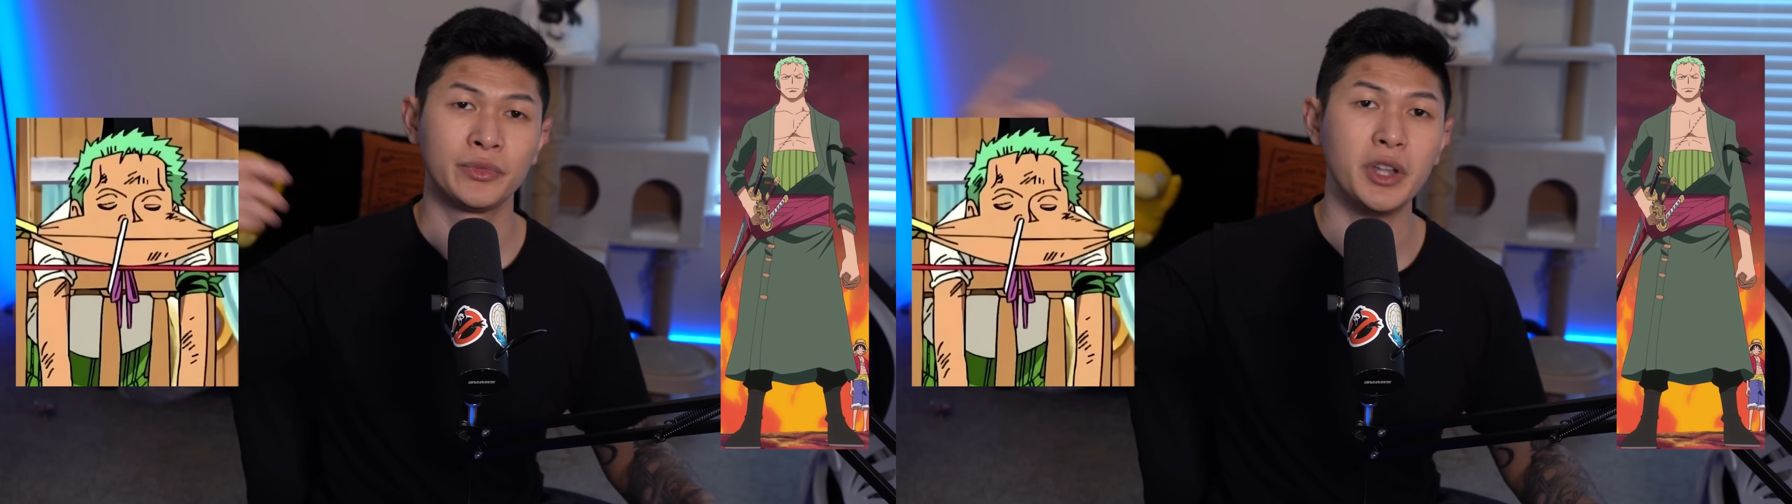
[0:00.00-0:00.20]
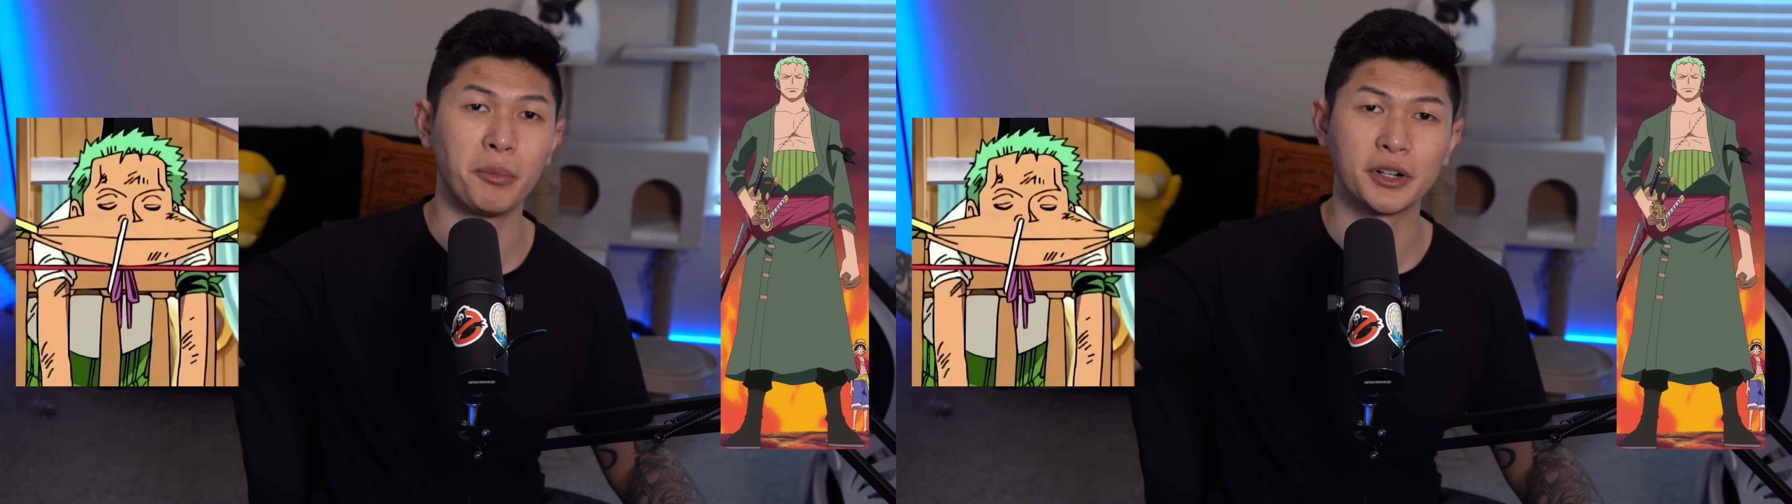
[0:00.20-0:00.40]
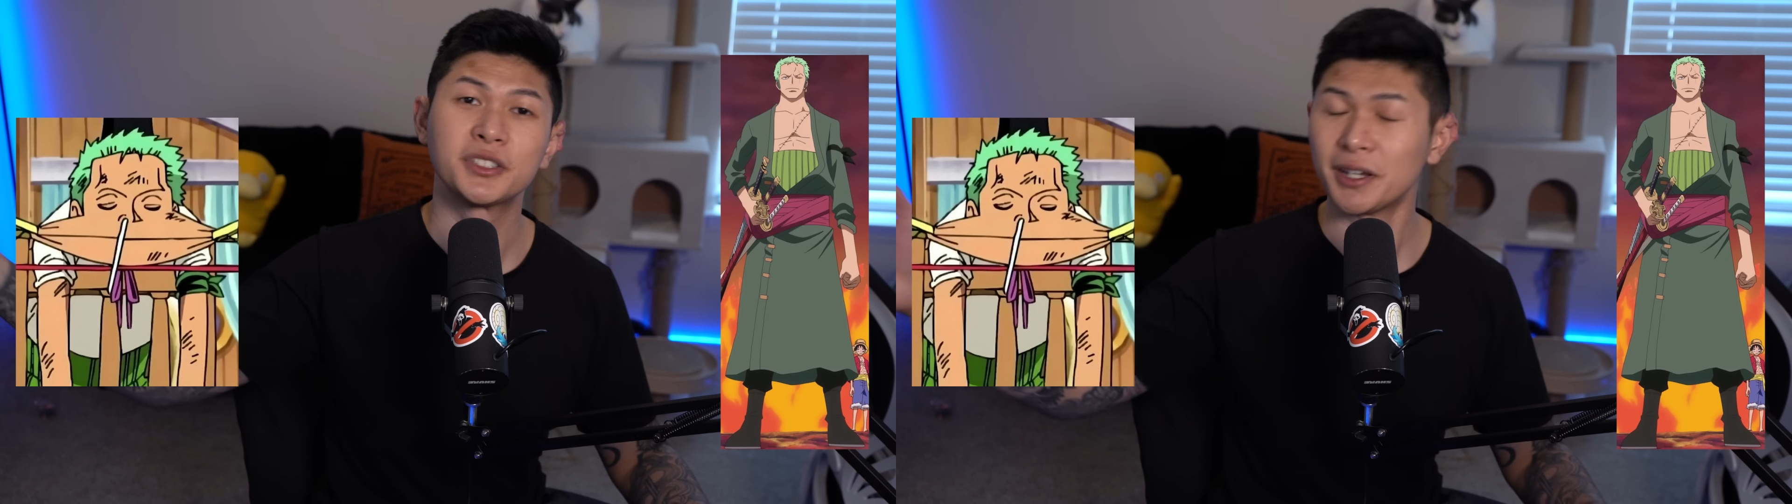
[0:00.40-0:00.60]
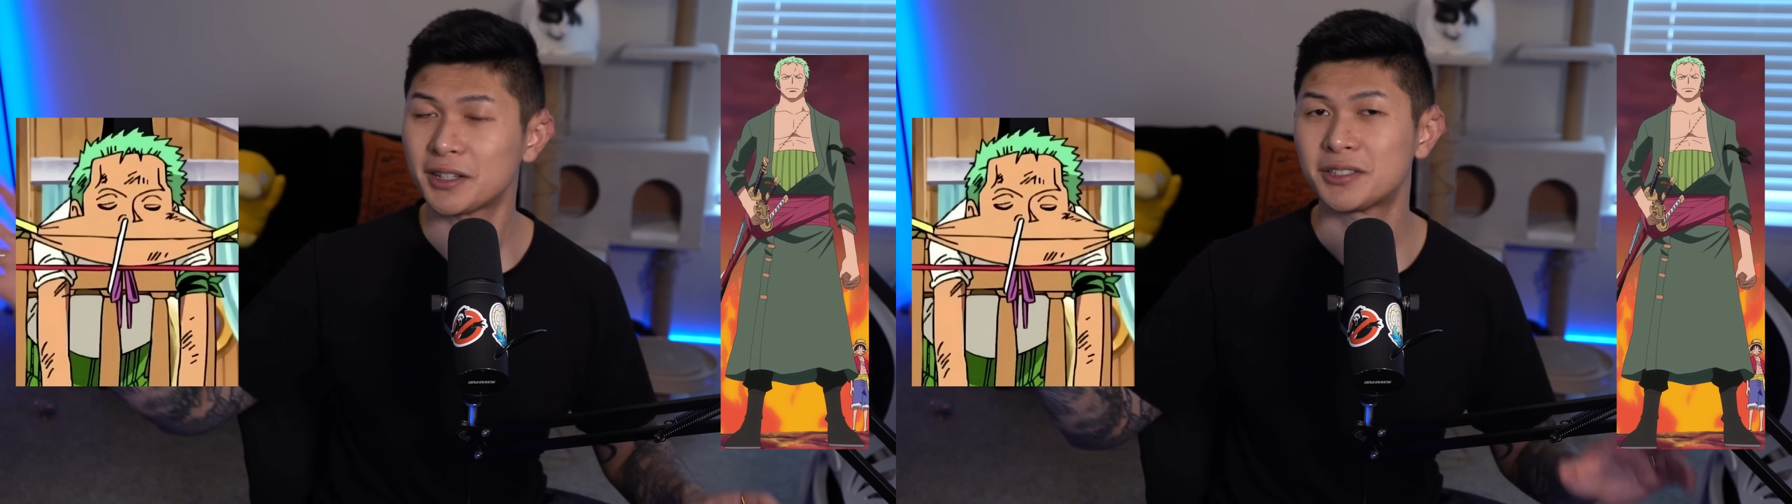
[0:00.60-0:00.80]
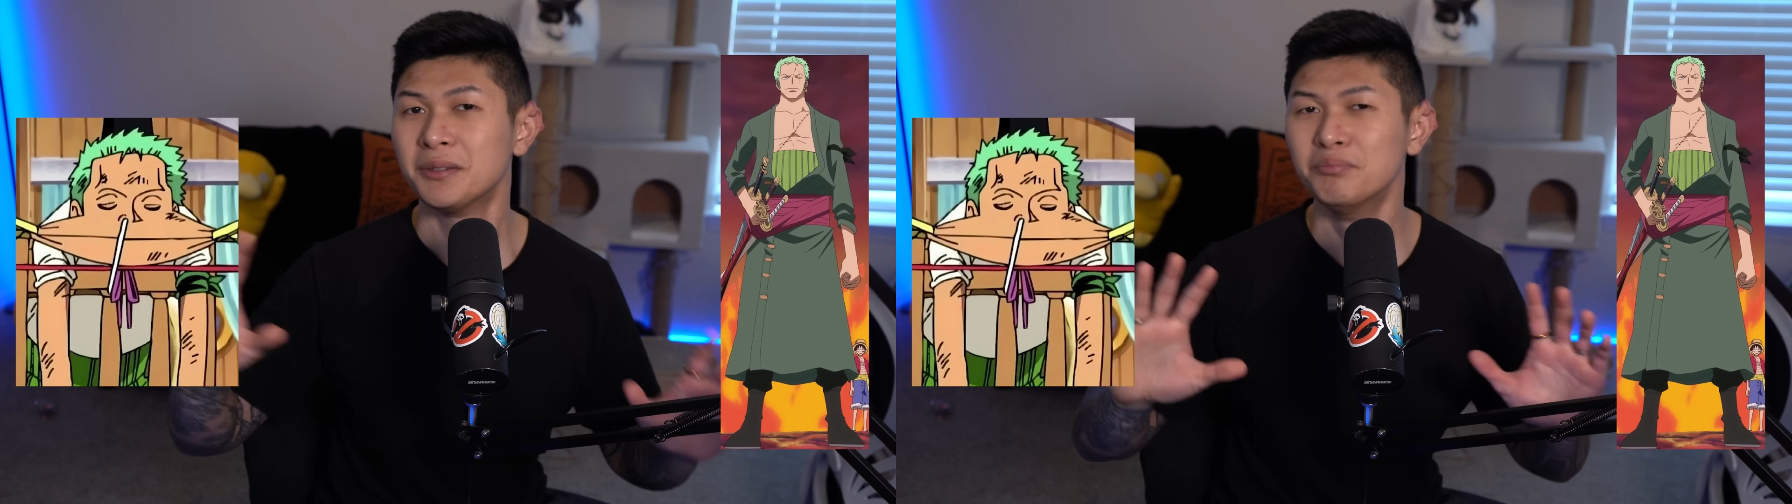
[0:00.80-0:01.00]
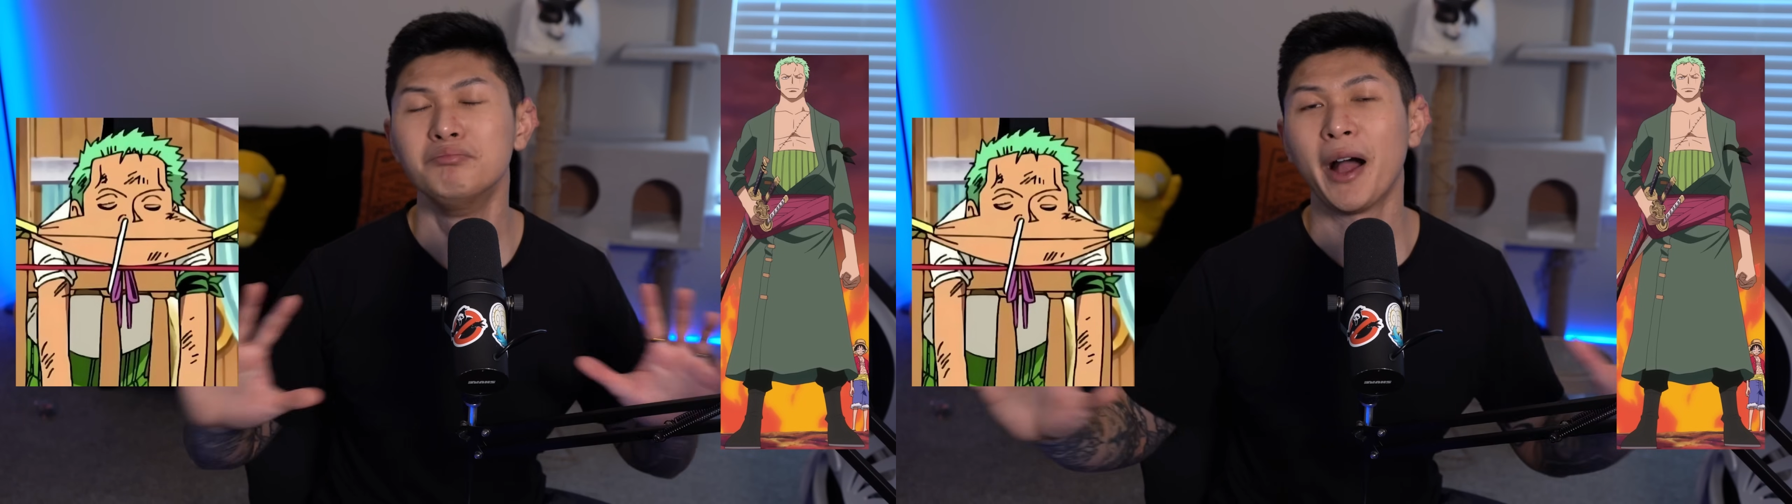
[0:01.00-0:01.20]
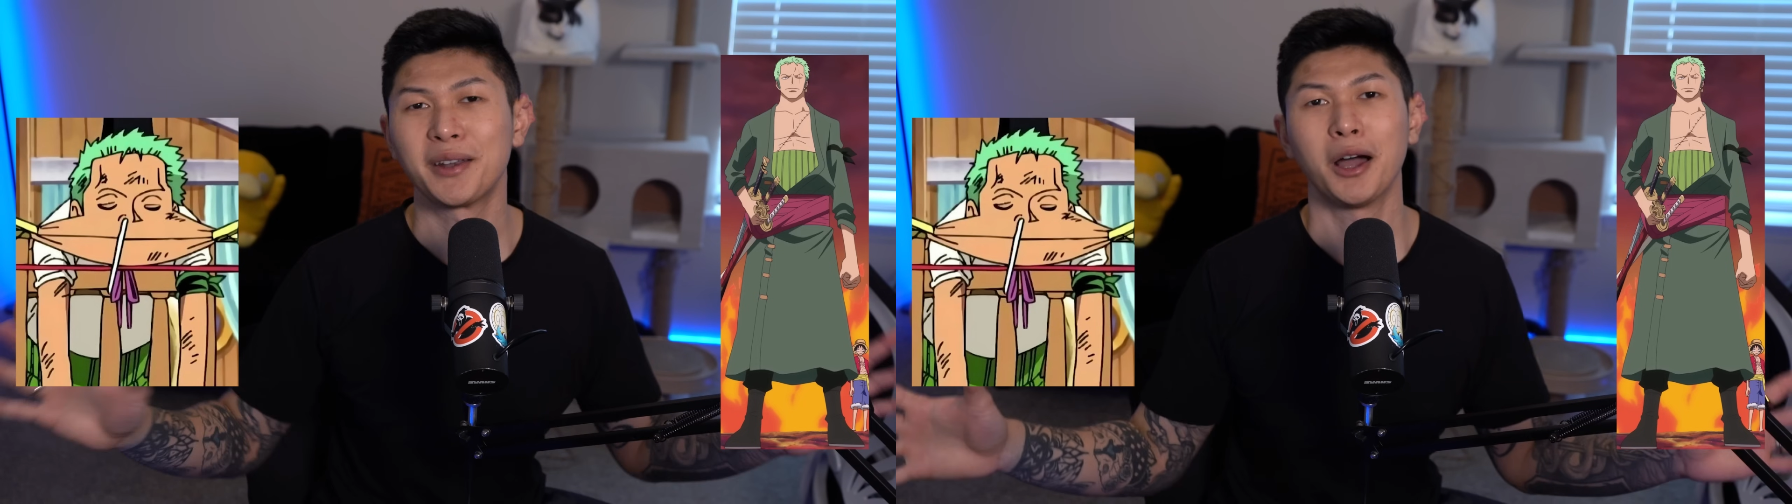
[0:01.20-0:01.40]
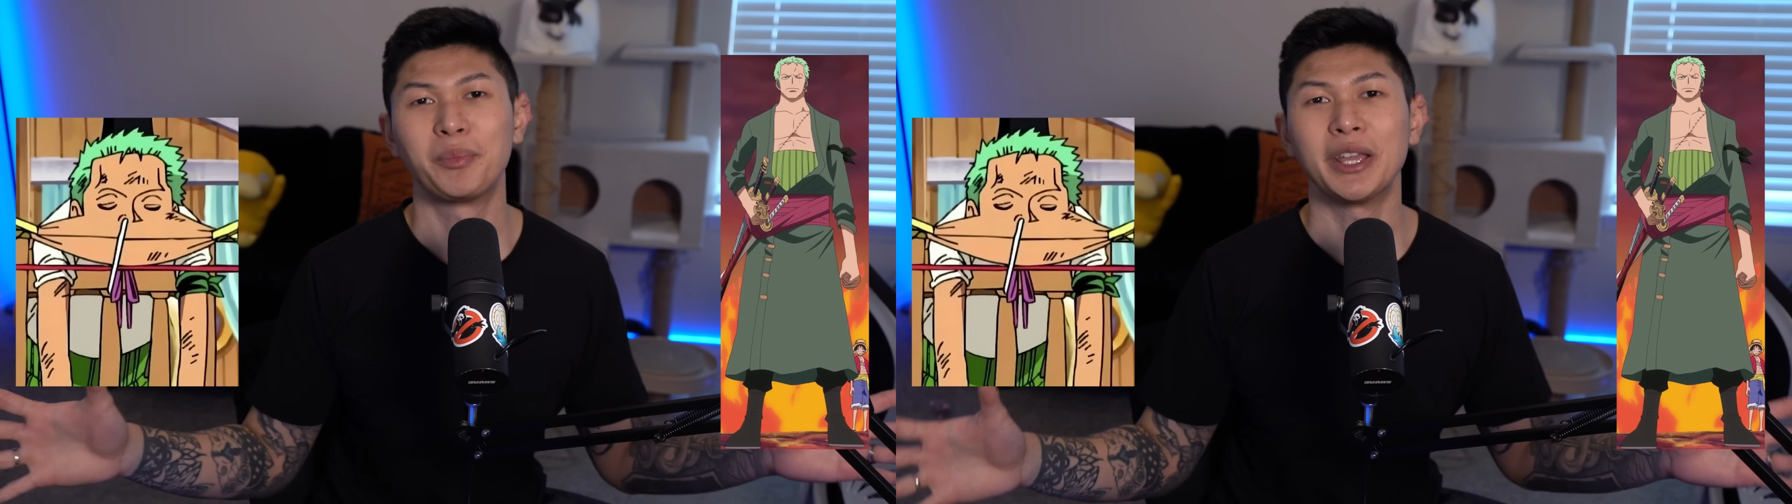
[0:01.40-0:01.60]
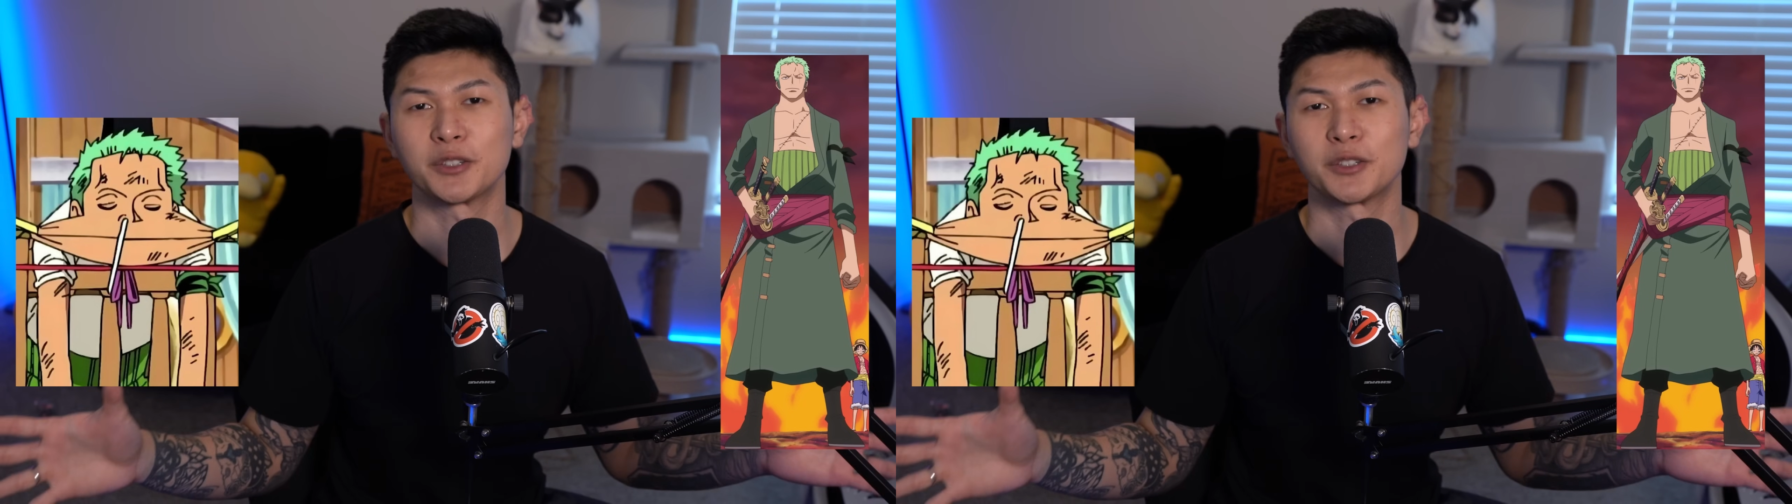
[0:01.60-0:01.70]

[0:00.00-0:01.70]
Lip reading: Number 6 might not be